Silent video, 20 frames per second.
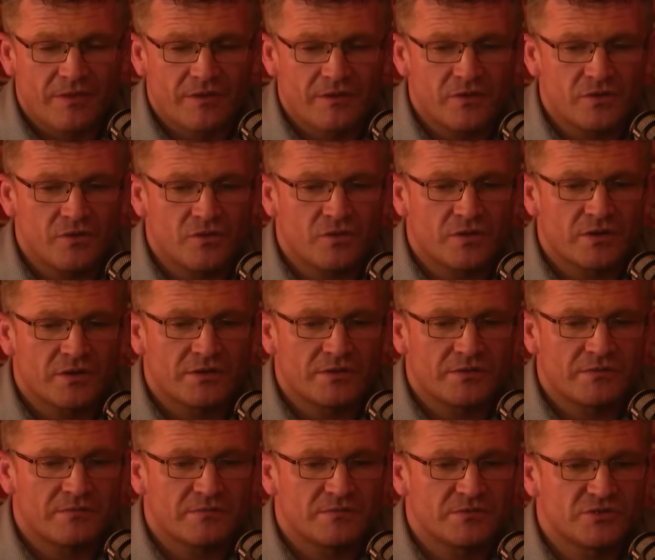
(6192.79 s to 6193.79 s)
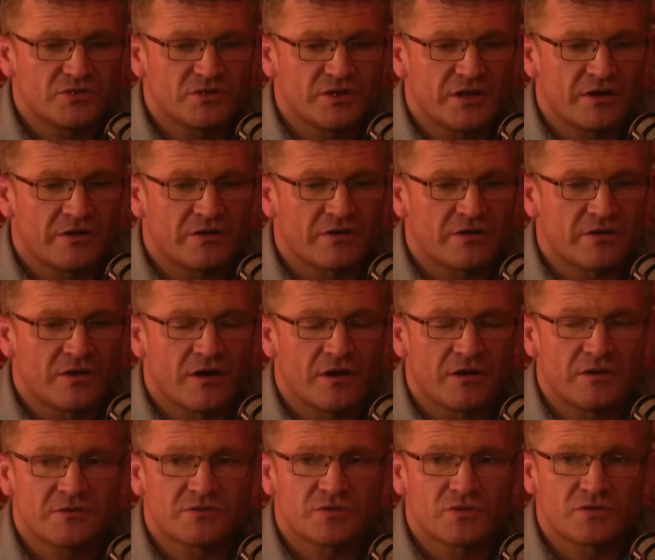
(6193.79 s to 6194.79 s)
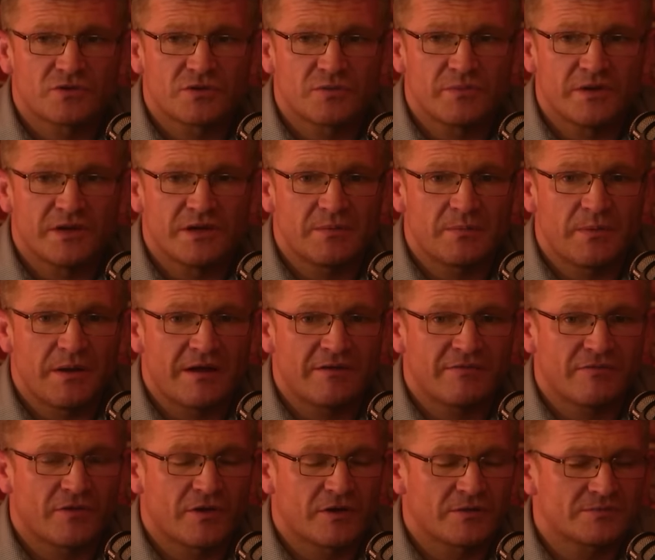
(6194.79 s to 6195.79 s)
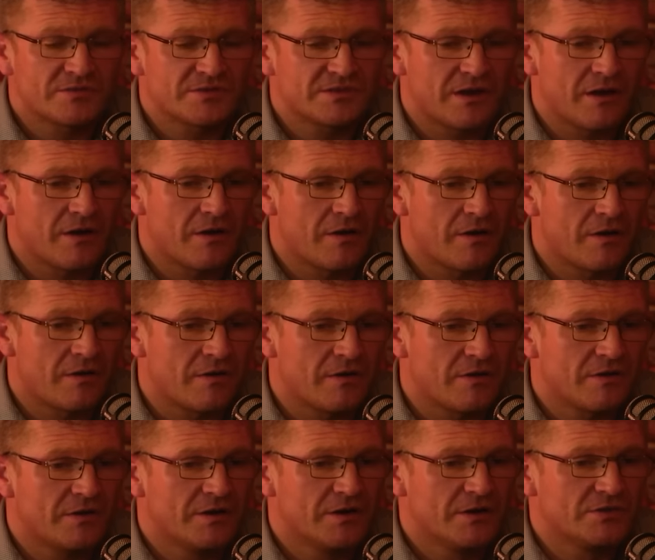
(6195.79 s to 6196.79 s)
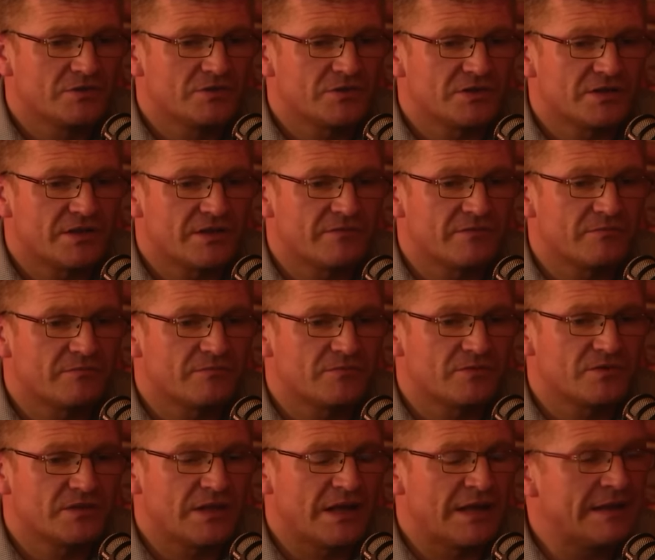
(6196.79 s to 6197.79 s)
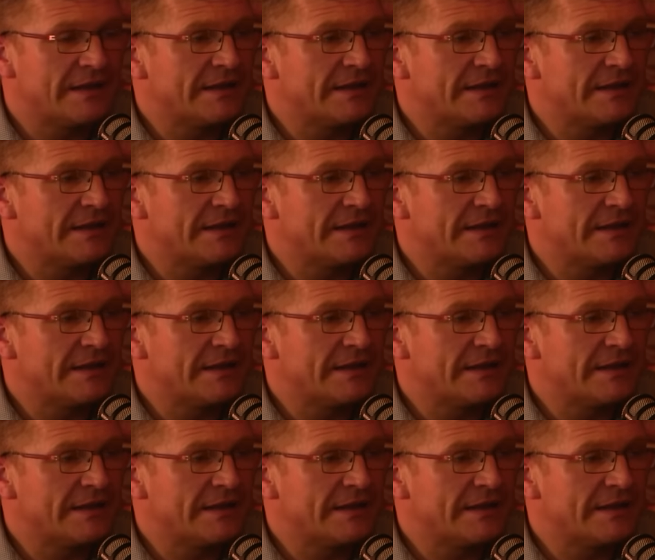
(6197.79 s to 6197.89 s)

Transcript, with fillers: you can share it on all social media platforms or just give them a